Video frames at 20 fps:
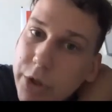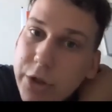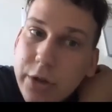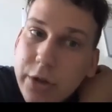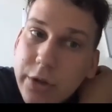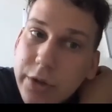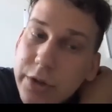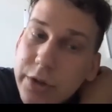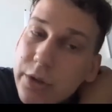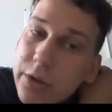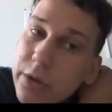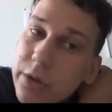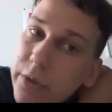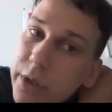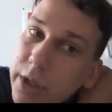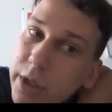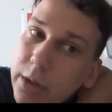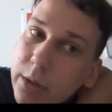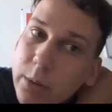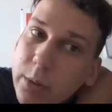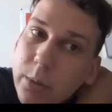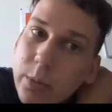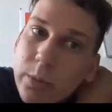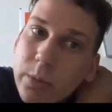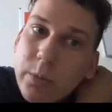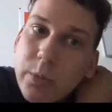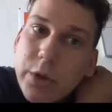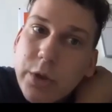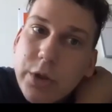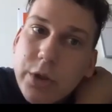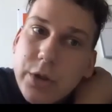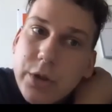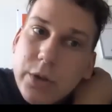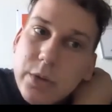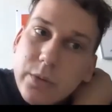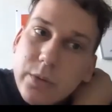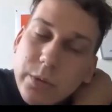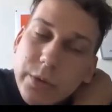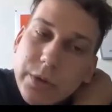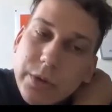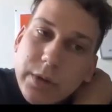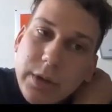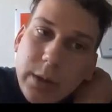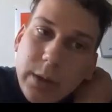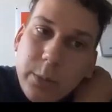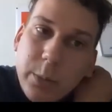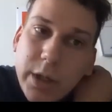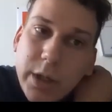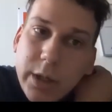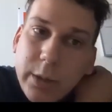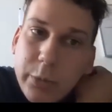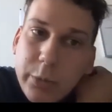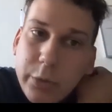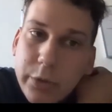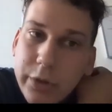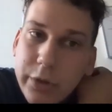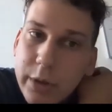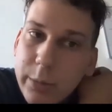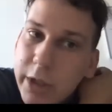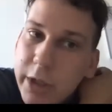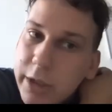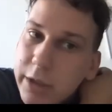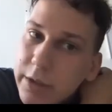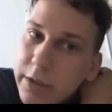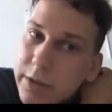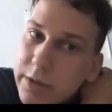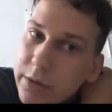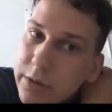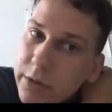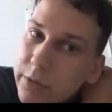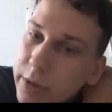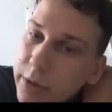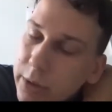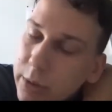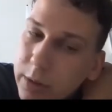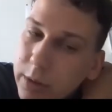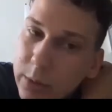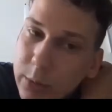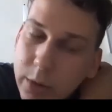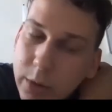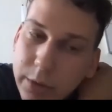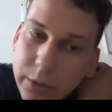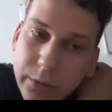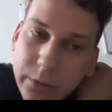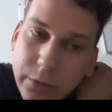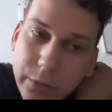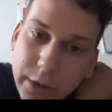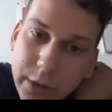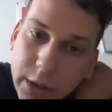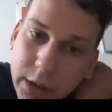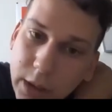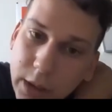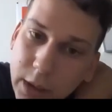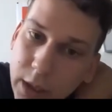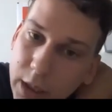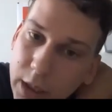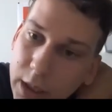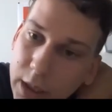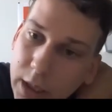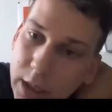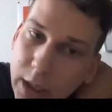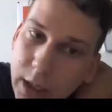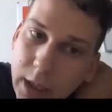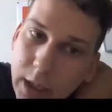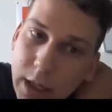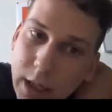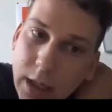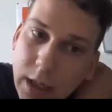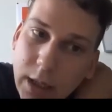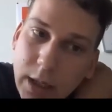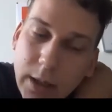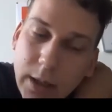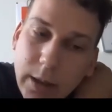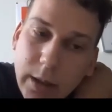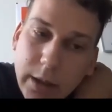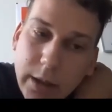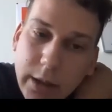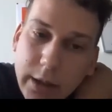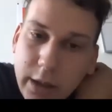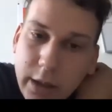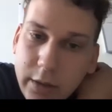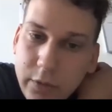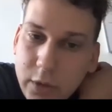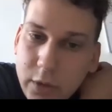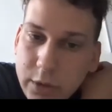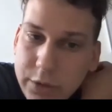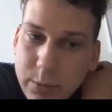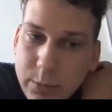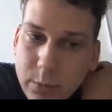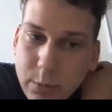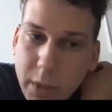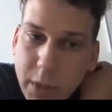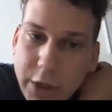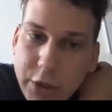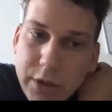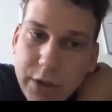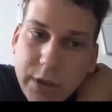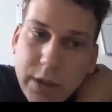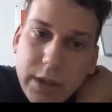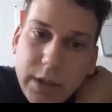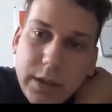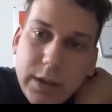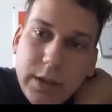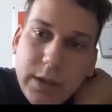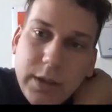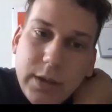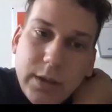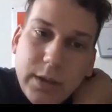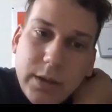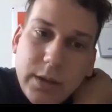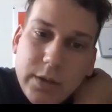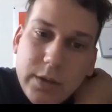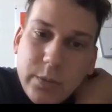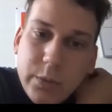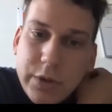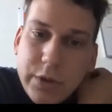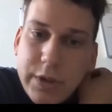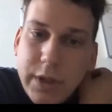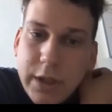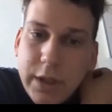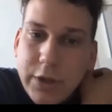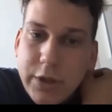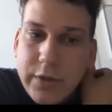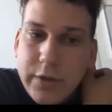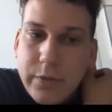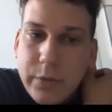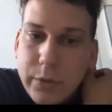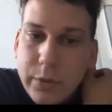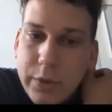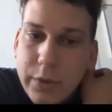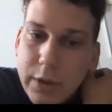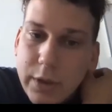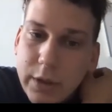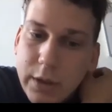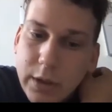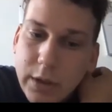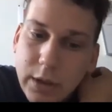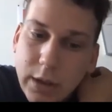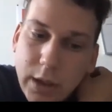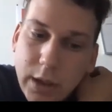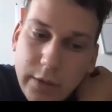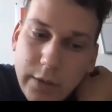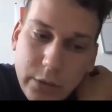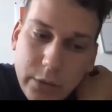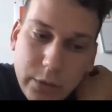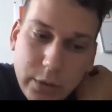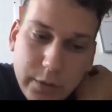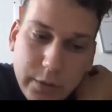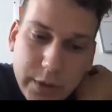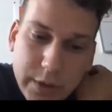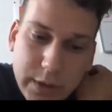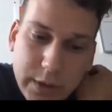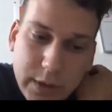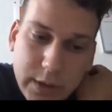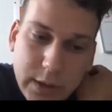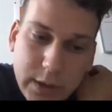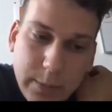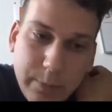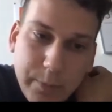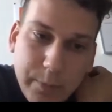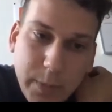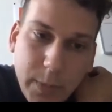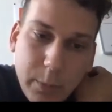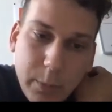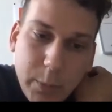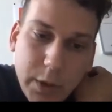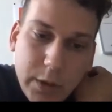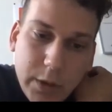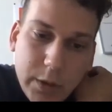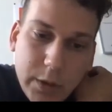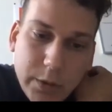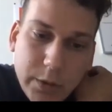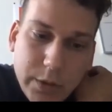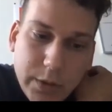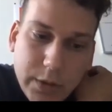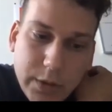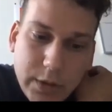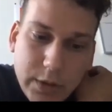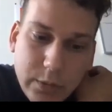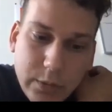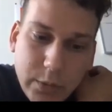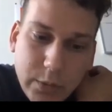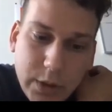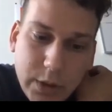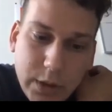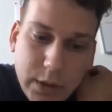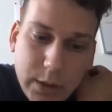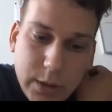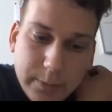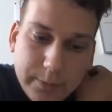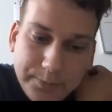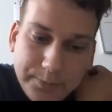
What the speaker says: survey, which was done by program Argis Survey 1 to 3. Here I will mention that this was done just for our university, because we